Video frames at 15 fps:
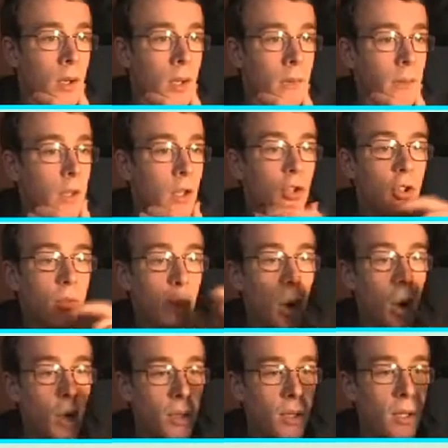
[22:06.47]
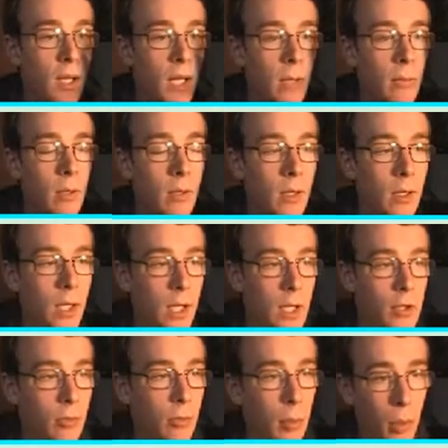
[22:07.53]
If I can just poison him, it's
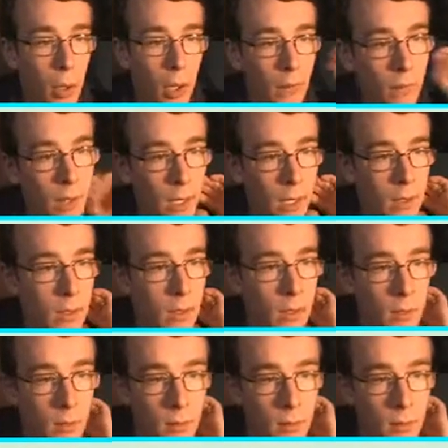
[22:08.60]
gonna be perfect.